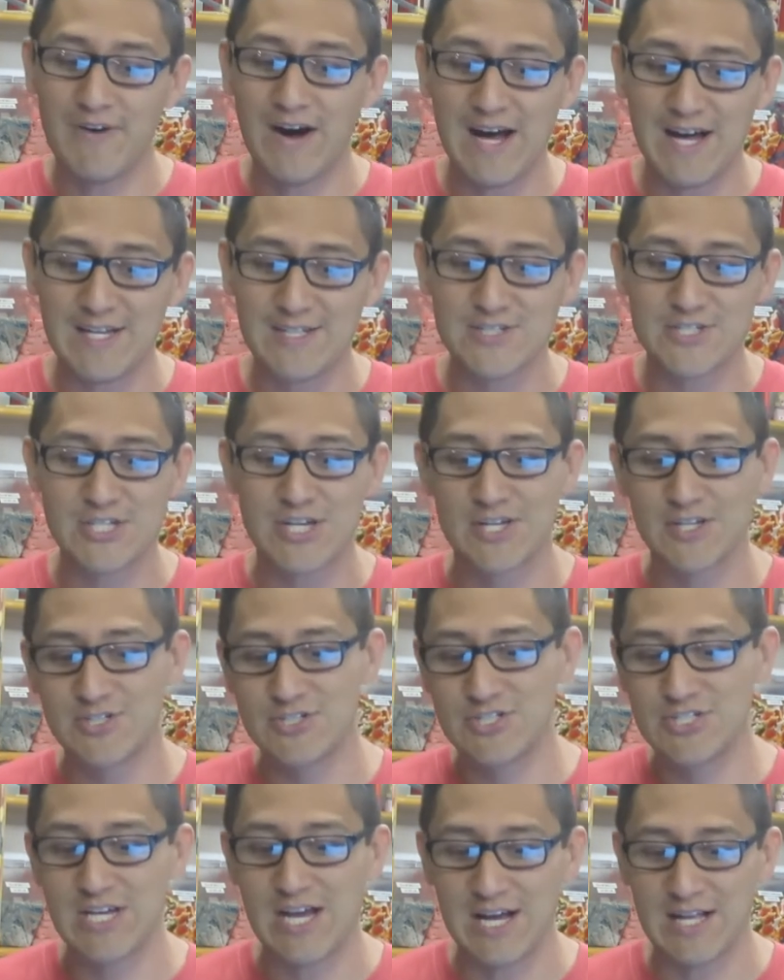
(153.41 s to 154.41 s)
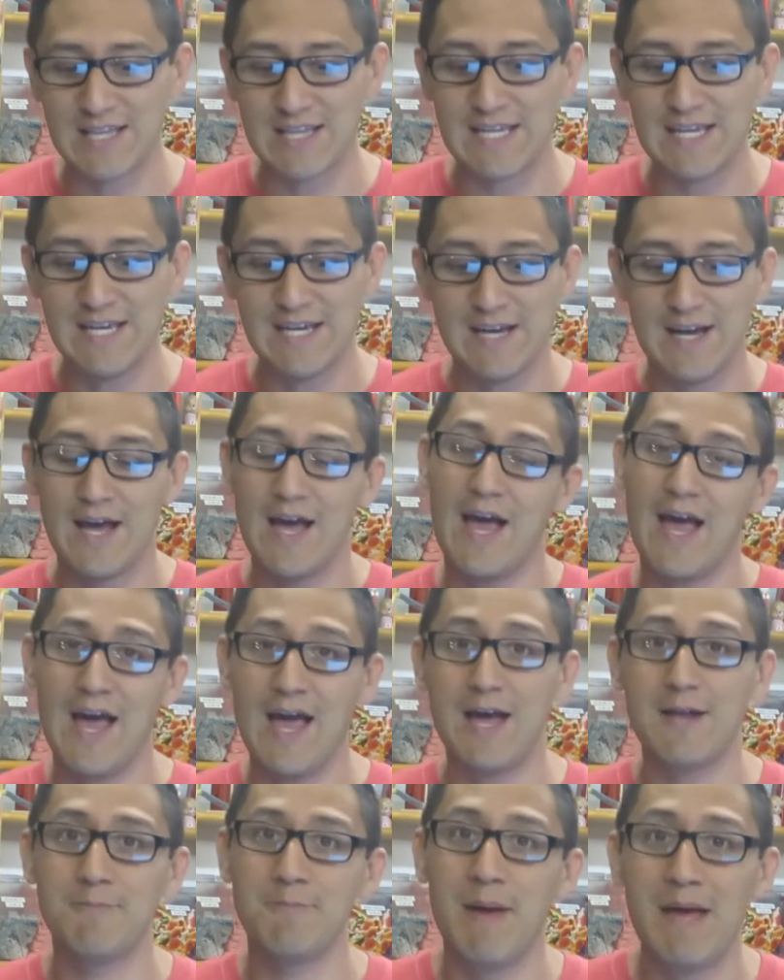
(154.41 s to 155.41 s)
fudge, jelly,
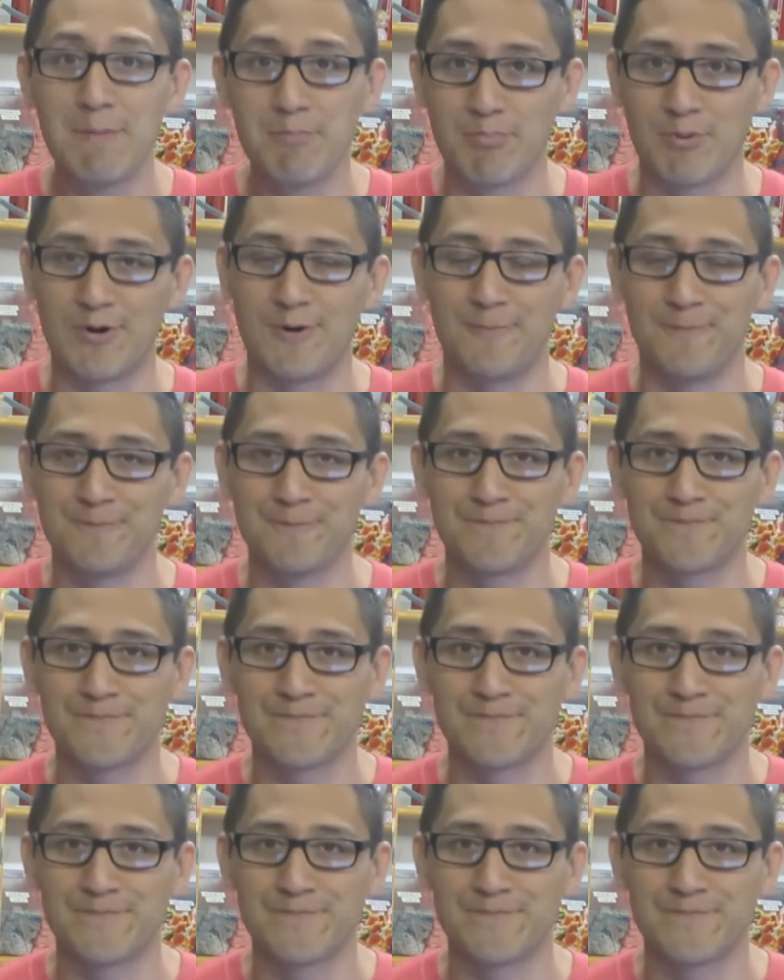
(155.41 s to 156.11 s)
and maple.